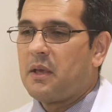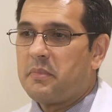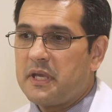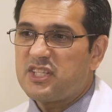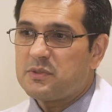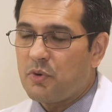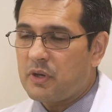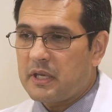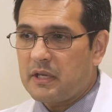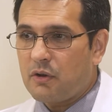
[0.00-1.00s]
Be it
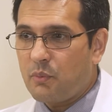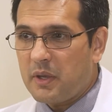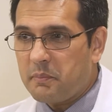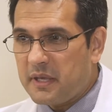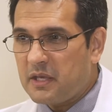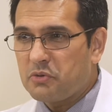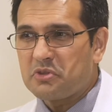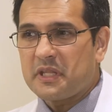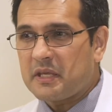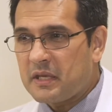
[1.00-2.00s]
smoking or vaping, you're
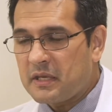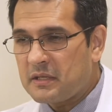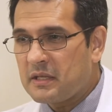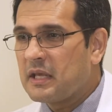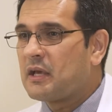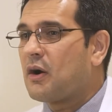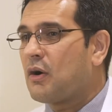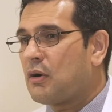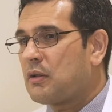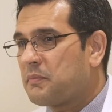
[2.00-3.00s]
taking in
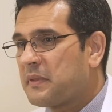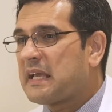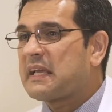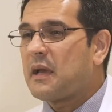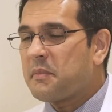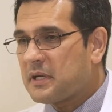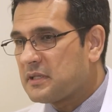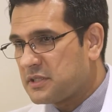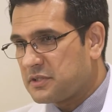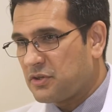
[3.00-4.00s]
all
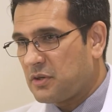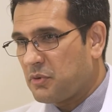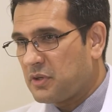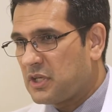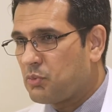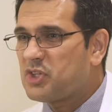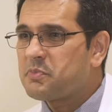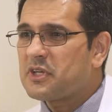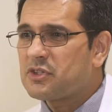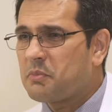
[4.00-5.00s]
chemicals into your body which
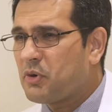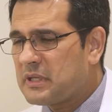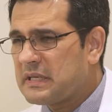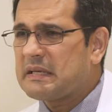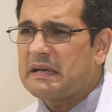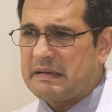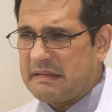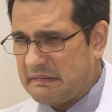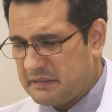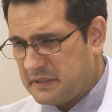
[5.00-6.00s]
makes your body
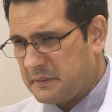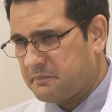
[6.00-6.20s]
unhealthy.